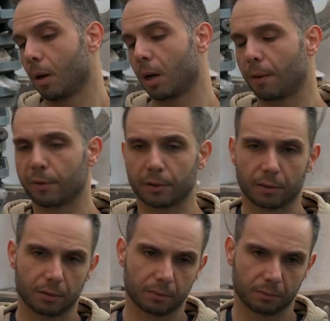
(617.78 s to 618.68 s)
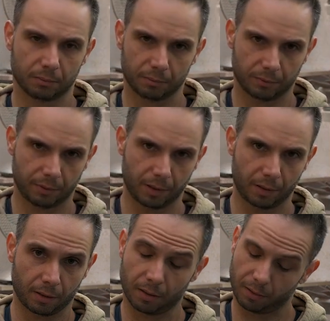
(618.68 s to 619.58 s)
covered
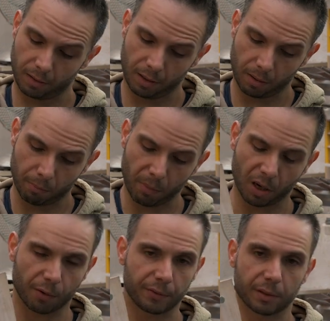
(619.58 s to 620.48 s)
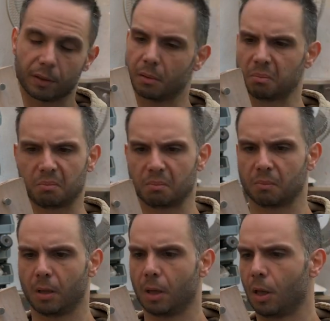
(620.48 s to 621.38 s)
the back of it
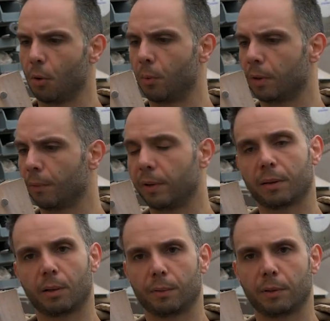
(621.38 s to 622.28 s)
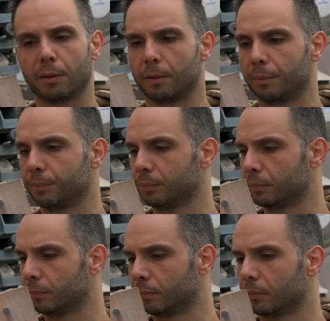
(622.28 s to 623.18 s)
with a flat surface,
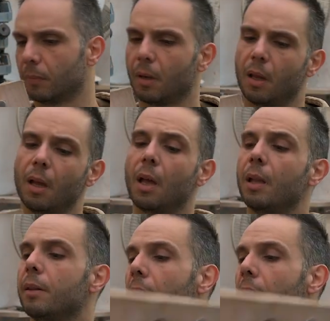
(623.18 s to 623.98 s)
and